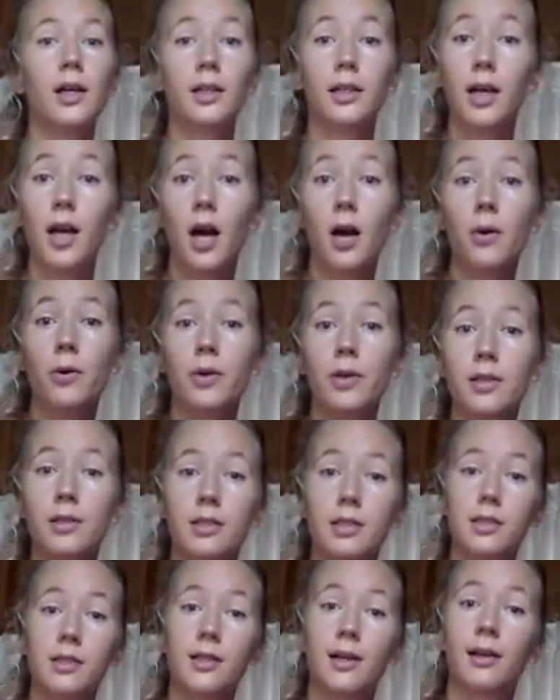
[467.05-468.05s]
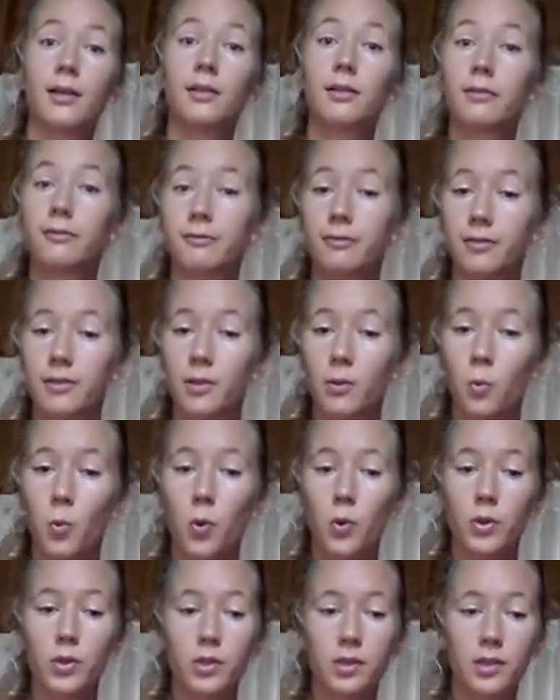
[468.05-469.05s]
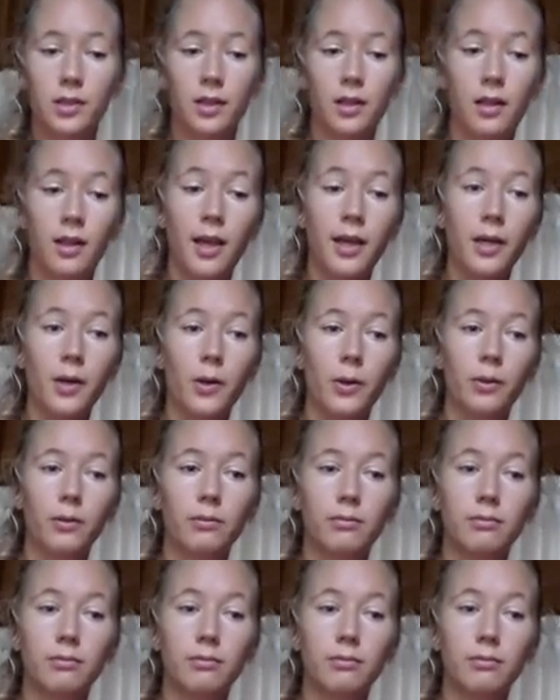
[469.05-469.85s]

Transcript: how is that worse than Lego?